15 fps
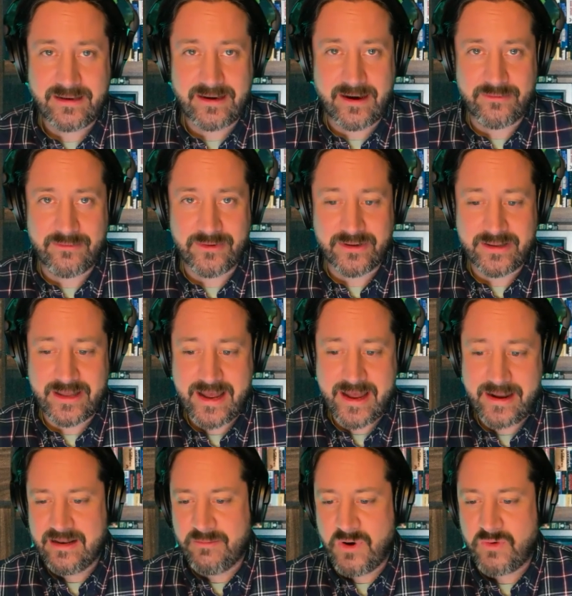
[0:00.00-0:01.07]
Careful of
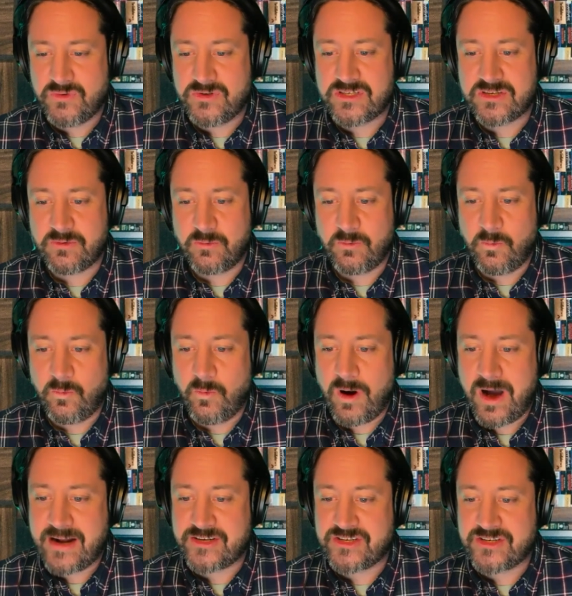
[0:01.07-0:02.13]
that. The most
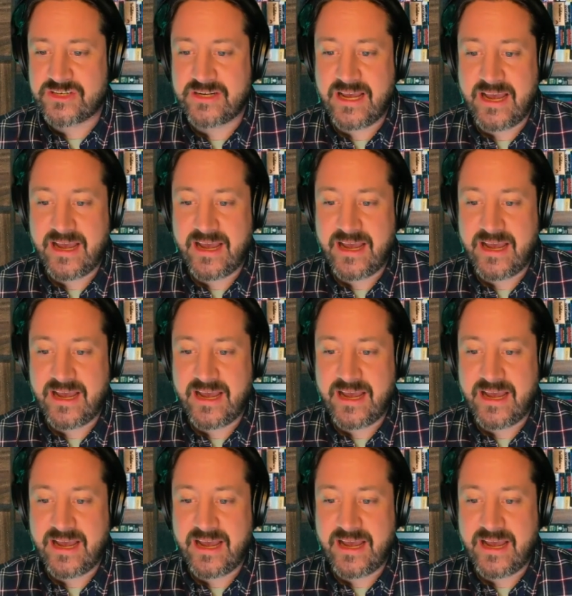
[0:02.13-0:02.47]
watched,